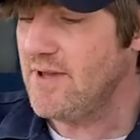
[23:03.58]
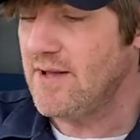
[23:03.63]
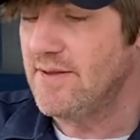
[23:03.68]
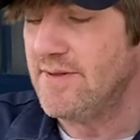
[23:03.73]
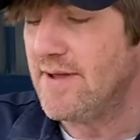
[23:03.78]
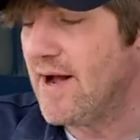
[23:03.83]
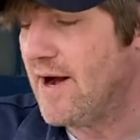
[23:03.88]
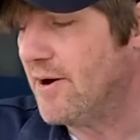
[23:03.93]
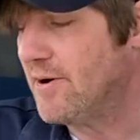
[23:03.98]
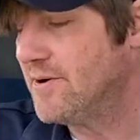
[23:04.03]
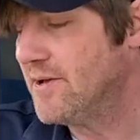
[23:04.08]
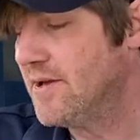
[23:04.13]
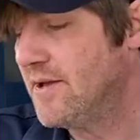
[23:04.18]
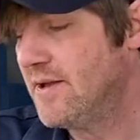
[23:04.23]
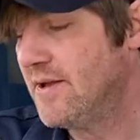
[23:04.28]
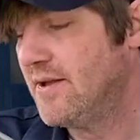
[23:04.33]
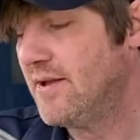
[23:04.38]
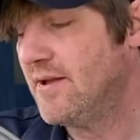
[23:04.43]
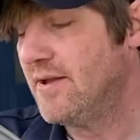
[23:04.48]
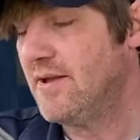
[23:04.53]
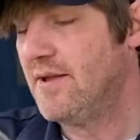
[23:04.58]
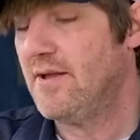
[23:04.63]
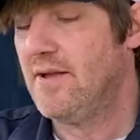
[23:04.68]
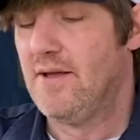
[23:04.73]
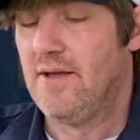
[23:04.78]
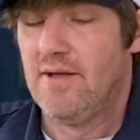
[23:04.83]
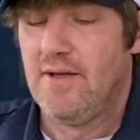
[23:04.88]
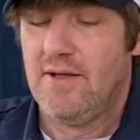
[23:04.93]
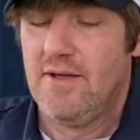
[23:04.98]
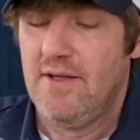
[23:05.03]
Now,
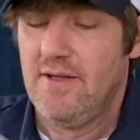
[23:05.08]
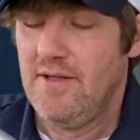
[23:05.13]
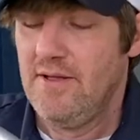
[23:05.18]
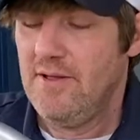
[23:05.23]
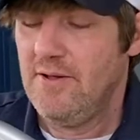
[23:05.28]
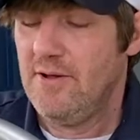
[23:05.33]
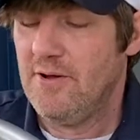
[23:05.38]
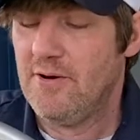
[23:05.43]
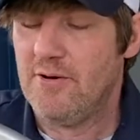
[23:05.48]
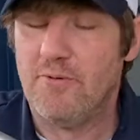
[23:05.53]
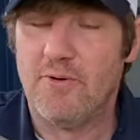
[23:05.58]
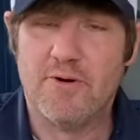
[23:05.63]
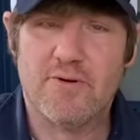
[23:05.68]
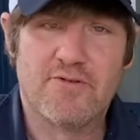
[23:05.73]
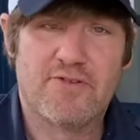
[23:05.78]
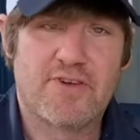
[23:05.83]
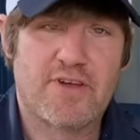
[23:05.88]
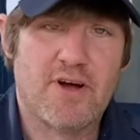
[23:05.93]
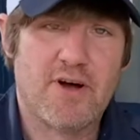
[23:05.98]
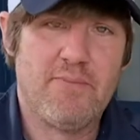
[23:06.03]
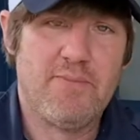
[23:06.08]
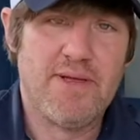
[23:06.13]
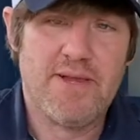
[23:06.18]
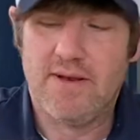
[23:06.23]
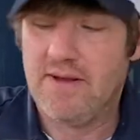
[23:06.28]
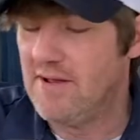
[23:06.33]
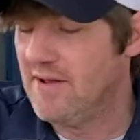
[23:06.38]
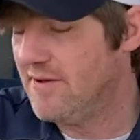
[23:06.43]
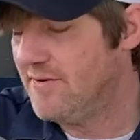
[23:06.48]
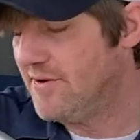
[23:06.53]
wheels come
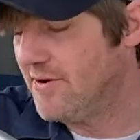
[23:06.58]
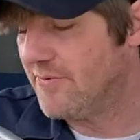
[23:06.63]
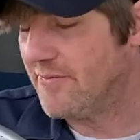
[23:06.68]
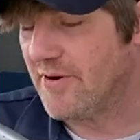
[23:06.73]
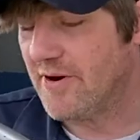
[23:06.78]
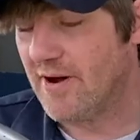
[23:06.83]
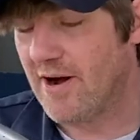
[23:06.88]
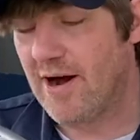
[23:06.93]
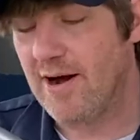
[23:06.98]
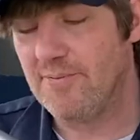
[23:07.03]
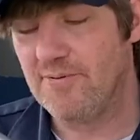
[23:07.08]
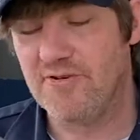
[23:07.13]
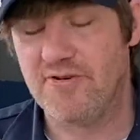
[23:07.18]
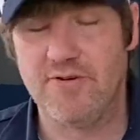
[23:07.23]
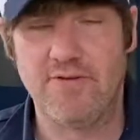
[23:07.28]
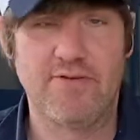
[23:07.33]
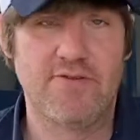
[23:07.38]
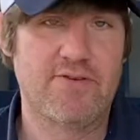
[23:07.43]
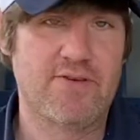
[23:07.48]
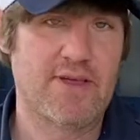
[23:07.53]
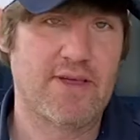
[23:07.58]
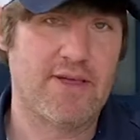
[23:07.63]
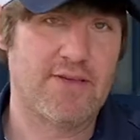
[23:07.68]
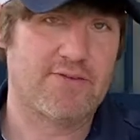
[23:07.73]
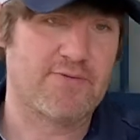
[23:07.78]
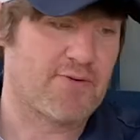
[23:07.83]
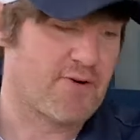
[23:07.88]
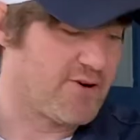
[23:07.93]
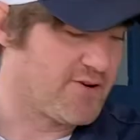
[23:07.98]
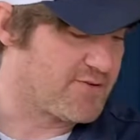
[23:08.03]
in different options as
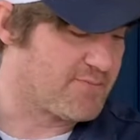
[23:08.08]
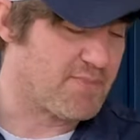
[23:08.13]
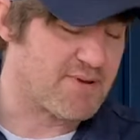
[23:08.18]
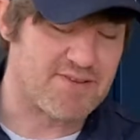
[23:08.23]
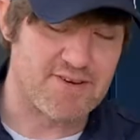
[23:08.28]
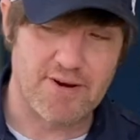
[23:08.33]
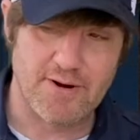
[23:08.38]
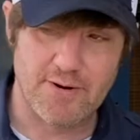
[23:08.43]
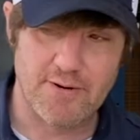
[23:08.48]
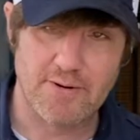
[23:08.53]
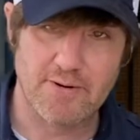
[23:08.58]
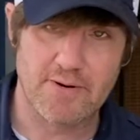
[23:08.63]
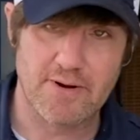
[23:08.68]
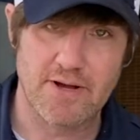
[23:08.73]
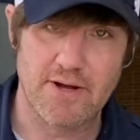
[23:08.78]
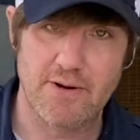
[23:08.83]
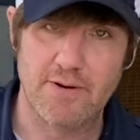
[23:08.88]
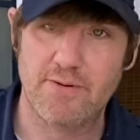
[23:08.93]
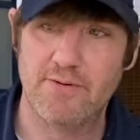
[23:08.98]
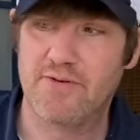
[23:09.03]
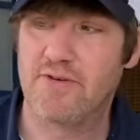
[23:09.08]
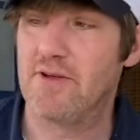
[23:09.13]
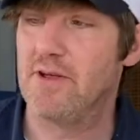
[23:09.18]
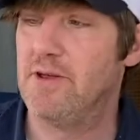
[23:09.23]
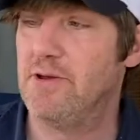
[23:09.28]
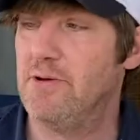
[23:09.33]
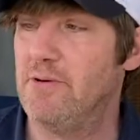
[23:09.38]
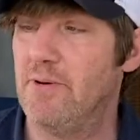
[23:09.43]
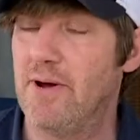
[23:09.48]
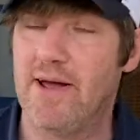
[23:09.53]
far as material goes.
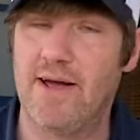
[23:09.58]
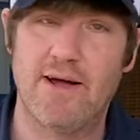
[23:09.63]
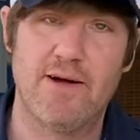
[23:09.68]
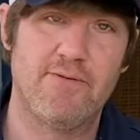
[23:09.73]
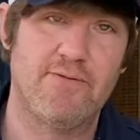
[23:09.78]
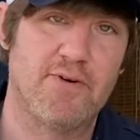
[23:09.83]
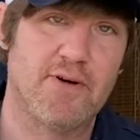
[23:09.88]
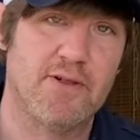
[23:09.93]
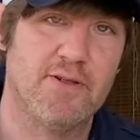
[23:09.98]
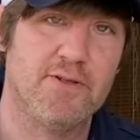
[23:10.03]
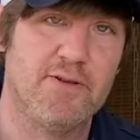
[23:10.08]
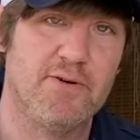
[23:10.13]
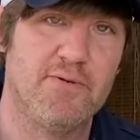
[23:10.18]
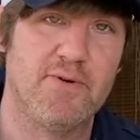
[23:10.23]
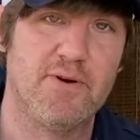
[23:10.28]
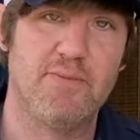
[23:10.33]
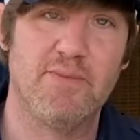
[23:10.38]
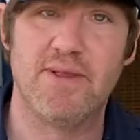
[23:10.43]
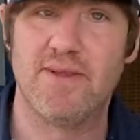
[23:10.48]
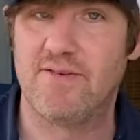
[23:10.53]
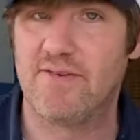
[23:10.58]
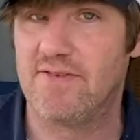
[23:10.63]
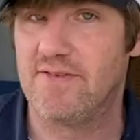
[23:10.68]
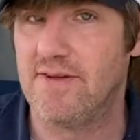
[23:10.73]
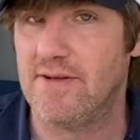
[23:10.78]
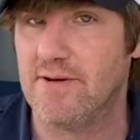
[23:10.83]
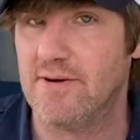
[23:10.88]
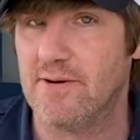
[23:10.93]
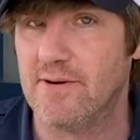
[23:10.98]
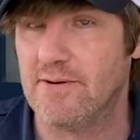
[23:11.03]
You have aluminum and
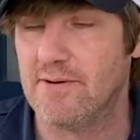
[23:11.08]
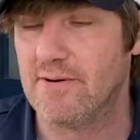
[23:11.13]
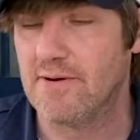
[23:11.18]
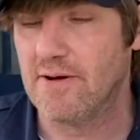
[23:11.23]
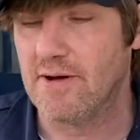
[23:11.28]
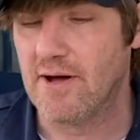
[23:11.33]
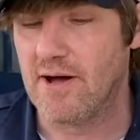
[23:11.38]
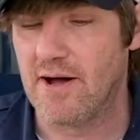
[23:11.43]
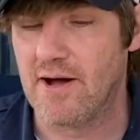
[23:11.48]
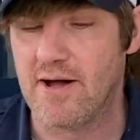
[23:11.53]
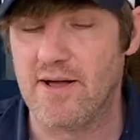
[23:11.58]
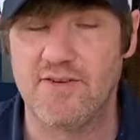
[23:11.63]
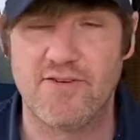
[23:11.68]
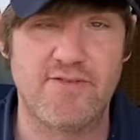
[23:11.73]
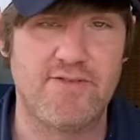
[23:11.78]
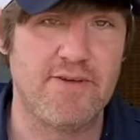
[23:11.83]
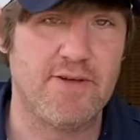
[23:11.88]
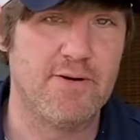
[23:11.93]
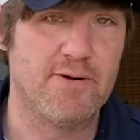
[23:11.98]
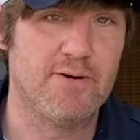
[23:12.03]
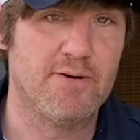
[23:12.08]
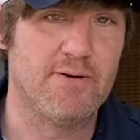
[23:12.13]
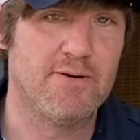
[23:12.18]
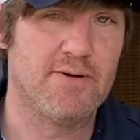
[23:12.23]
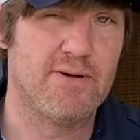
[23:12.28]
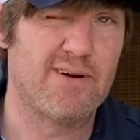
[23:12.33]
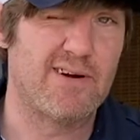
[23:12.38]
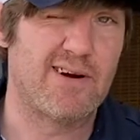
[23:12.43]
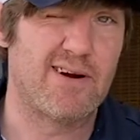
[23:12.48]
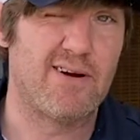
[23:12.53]
steel.
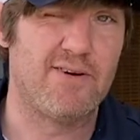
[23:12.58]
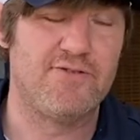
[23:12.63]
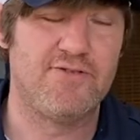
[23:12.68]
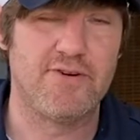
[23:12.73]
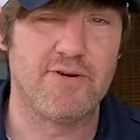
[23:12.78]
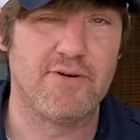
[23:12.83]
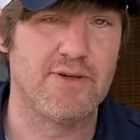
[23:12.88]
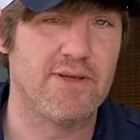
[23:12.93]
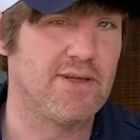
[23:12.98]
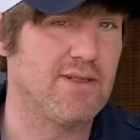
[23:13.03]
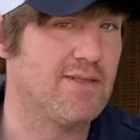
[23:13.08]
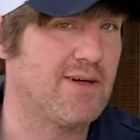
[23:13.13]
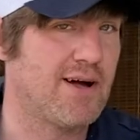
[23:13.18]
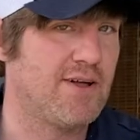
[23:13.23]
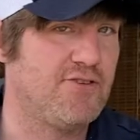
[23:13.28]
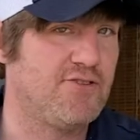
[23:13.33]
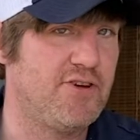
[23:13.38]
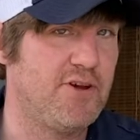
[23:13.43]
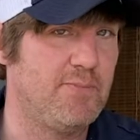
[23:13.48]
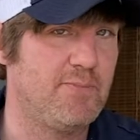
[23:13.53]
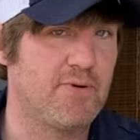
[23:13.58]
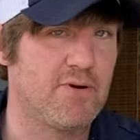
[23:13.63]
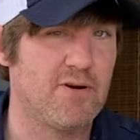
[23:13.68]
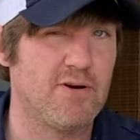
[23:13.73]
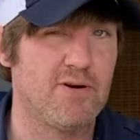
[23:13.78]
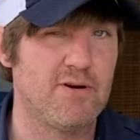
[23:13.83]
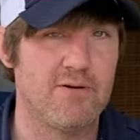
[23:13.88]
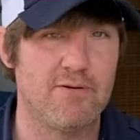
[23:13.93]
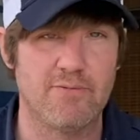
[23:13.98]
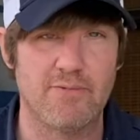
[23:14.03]
Steel are generally a lot
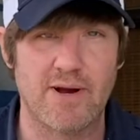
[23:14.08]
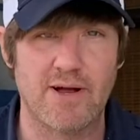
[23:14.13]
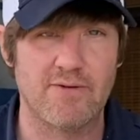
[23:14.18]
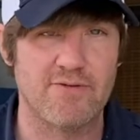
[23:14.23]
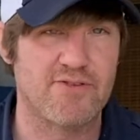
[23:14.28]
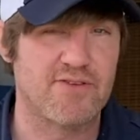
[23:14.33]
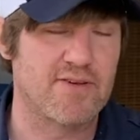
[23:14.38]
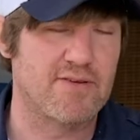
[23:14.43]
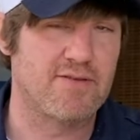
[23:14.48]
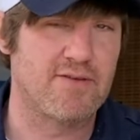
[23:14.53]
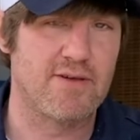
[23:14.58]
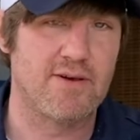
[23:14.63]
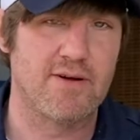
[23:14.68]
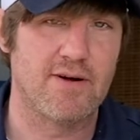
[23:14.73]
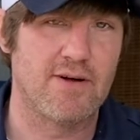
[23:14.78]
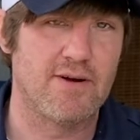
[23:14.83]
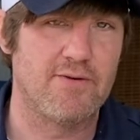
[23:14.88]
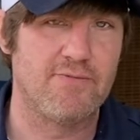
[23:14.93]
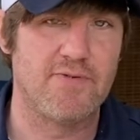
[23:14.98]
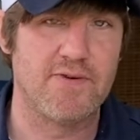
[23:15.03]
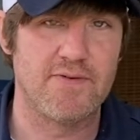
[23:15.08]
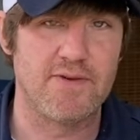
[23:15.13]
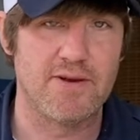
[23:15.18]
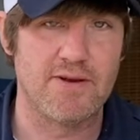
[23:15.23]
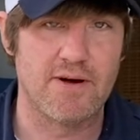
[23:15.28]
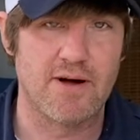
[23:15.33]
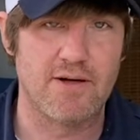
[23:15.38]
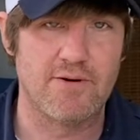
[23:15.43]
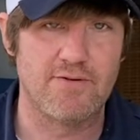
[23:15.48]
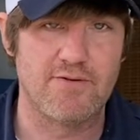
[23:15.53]
cheaper, around $60 to
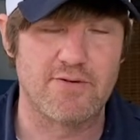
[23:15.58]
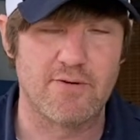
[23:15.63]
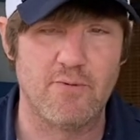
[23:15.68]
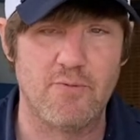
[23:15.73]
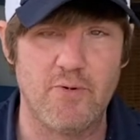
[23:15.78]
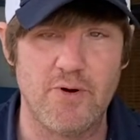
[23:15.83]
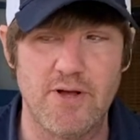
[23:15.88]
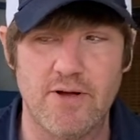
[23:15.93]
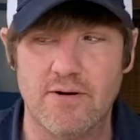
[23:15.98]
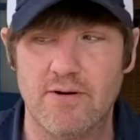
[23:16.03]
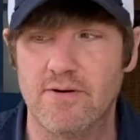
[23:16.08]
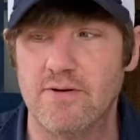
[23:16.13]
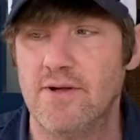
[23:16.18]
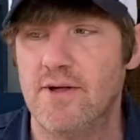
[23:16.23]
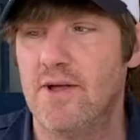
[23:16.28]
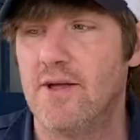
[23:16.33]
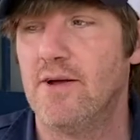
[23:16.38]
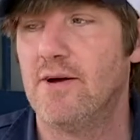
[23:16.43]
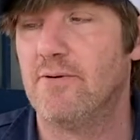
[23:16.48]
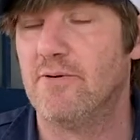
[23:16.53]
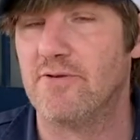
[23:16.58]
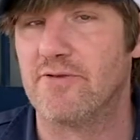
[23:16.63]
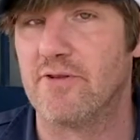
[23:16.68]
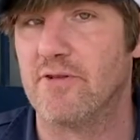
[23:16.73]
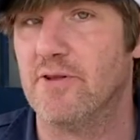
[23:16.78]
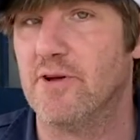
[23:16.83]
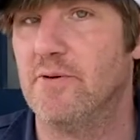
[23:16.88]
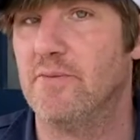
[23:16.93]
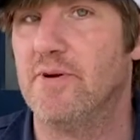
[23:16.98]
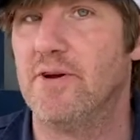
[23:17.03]
$150 a wheel, whereas
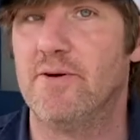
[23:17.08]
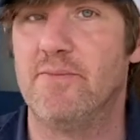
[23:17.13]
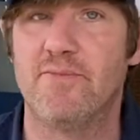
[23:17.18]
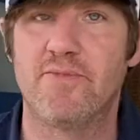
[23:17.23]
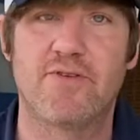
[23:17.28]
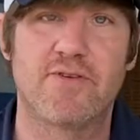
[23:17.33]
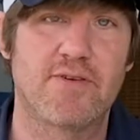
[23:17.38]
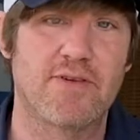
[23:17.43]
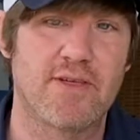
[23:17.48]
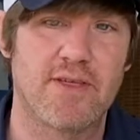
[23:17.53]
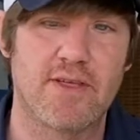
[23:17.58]
aluminums,